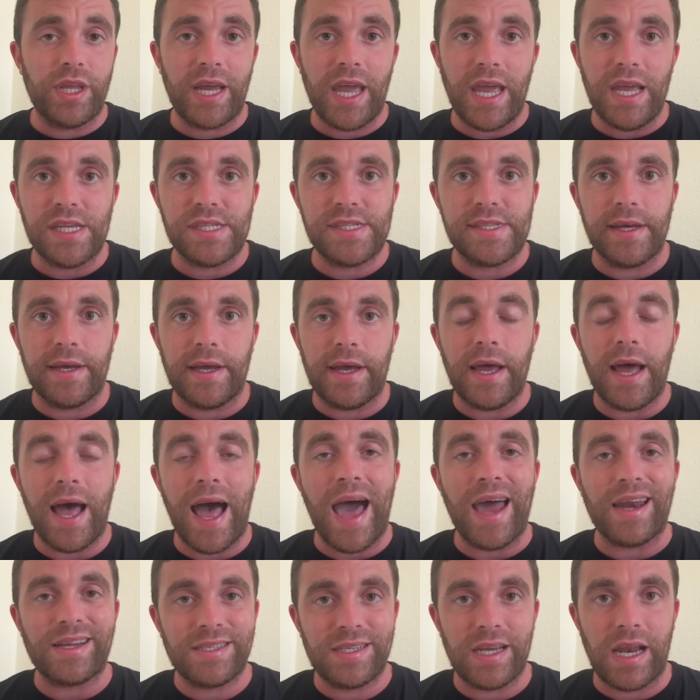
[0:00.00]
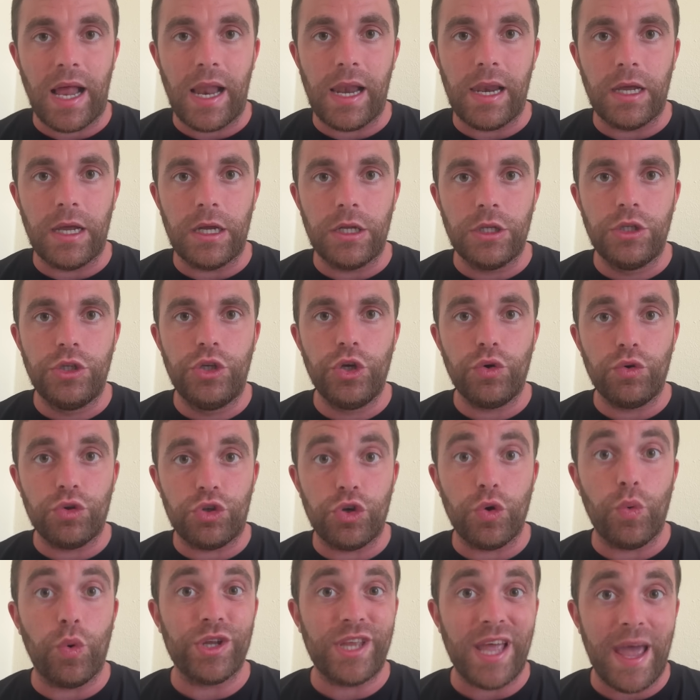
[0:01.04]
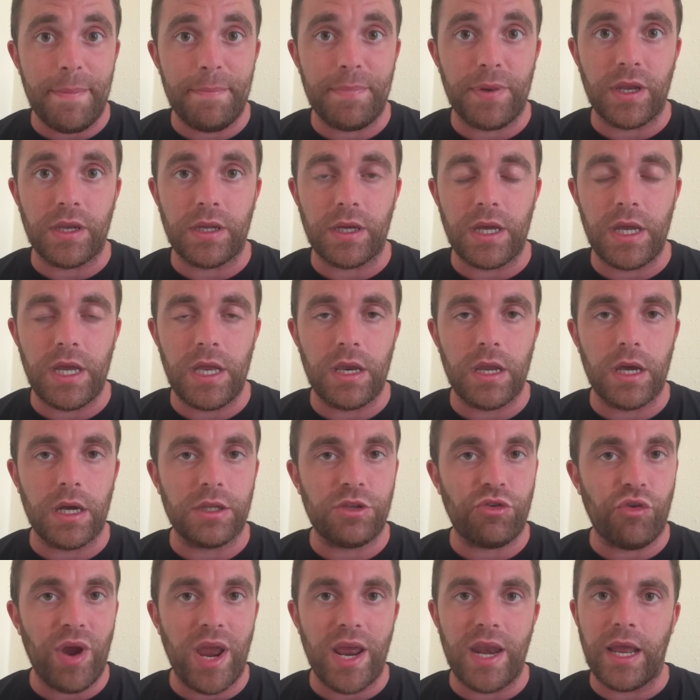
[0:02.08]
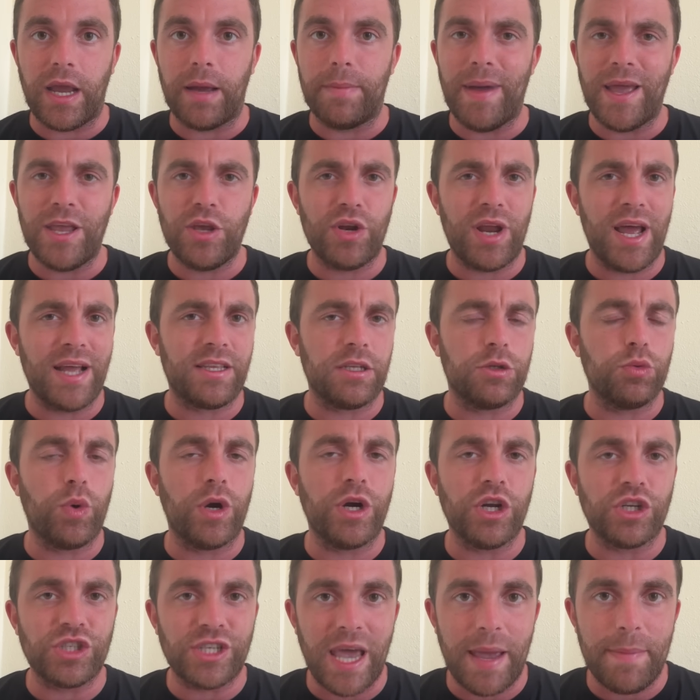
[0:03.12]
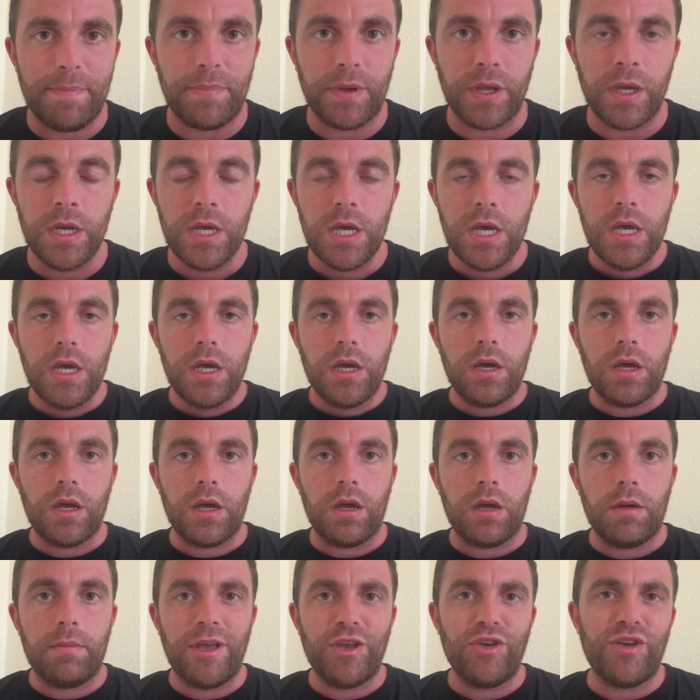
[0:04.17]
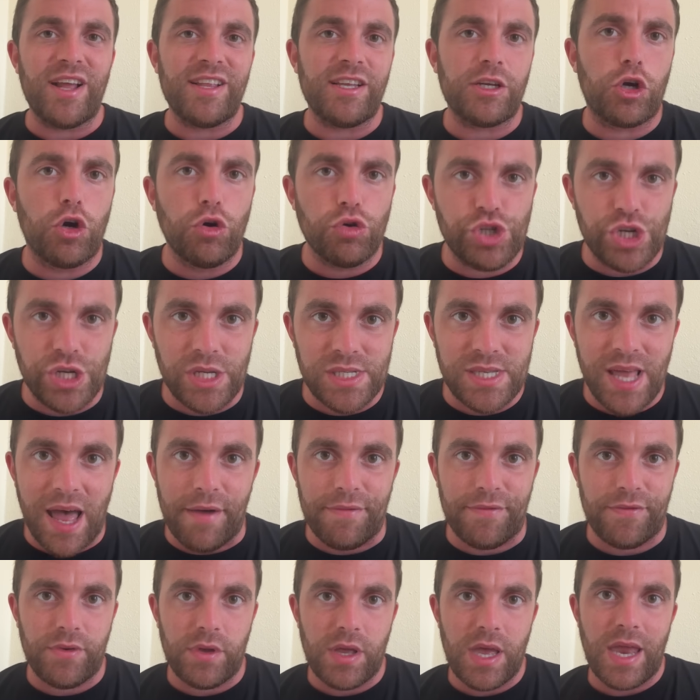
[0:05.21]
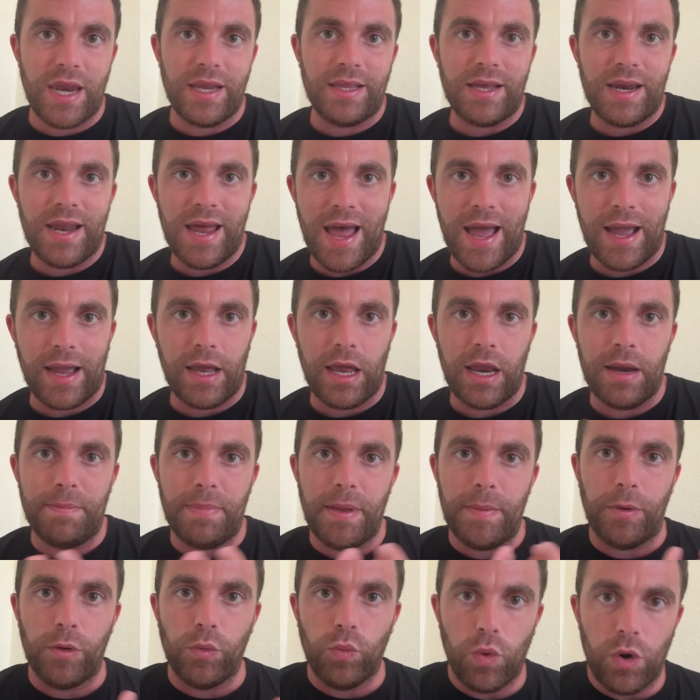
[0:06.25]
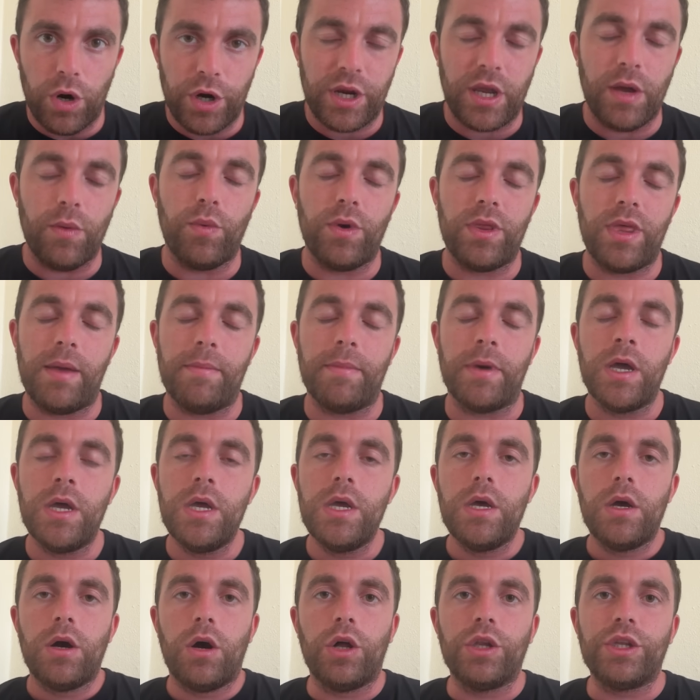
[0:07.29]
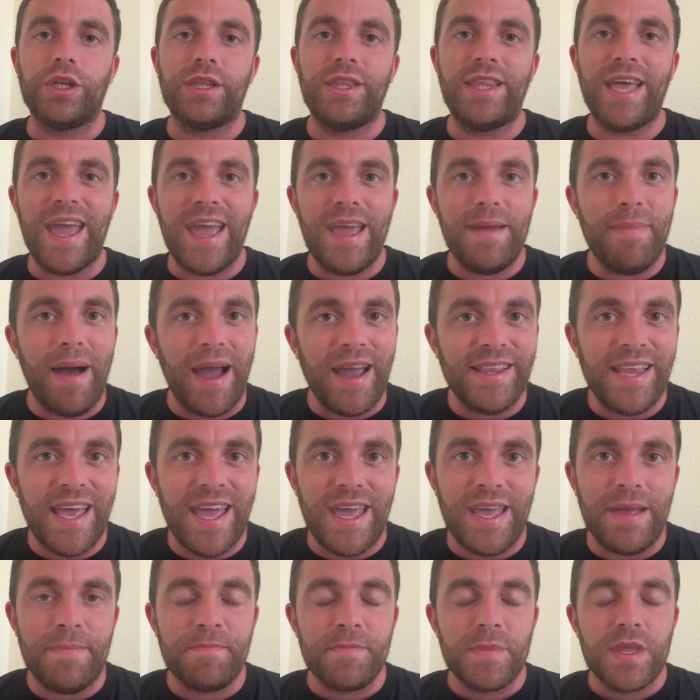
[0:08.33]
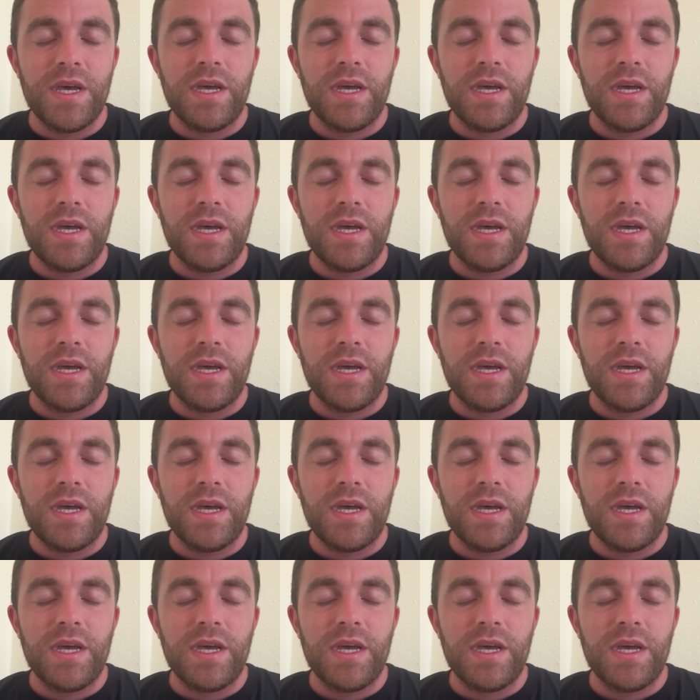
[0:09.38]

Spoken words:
against Arsenal due to what happened in the training. Man United were not happy. Man United coaching staff, Erik ten Hag and people working with him on the day-by-day